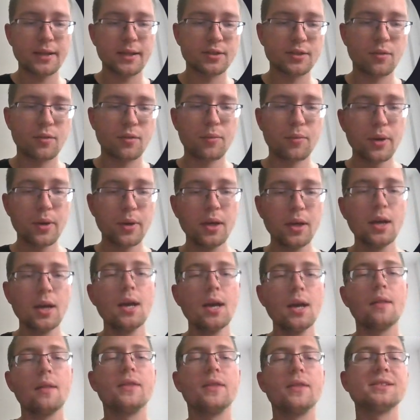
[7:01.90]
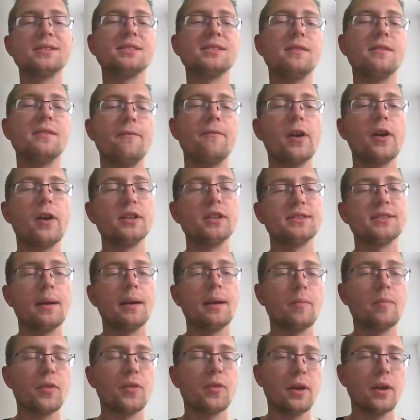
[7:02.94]
slice 3. This is the very
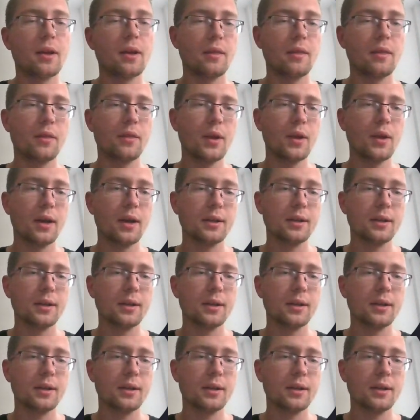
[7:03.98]
same thing